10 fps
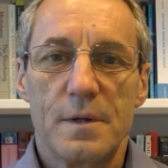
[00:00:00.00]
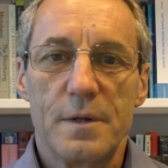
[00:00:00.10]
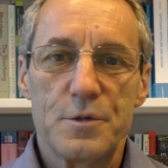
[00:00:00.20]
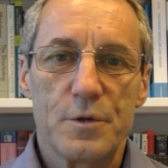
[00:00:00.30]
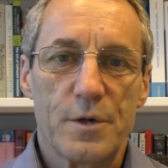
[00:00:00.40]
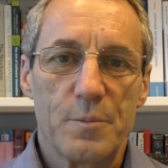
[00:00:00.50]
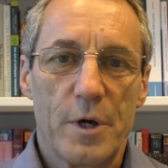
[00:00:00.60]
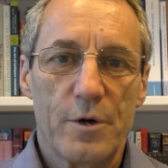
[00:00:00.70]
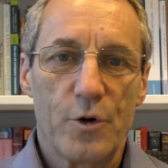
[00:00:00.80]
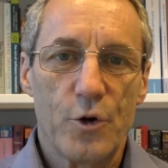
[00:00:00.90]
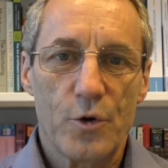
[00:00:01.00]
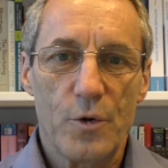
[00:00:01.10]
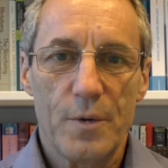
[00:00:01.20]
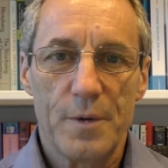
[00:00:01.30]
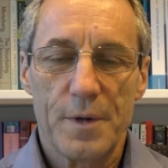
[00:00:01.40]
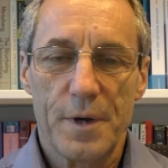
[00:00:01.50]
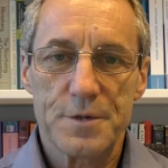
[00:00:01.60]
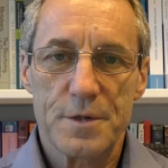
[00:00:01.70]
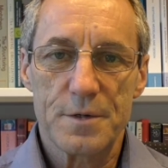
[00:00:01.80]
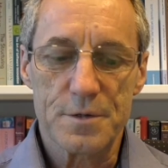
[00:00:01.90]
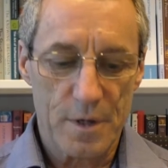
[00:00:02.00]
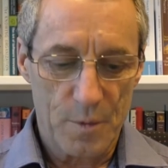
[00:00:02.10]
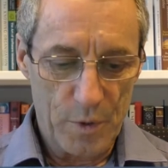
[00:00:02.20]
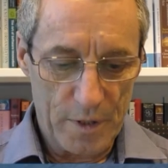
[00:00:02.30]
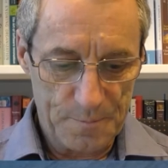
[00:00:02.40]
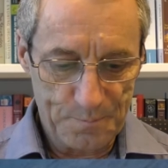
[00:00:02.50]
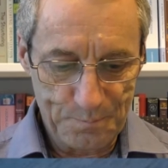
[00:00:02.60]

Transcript: Let's look at microkernel as a design pattern.